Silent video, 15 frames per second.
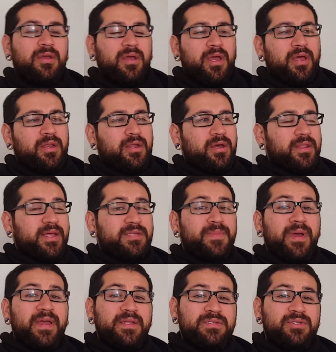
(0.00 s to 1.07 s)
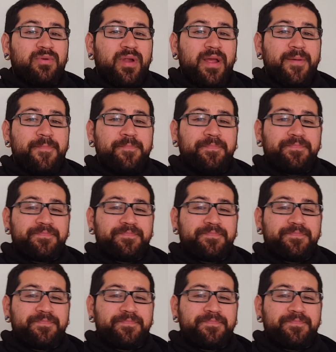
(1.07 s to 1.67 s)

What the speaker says: And that's my Instagram.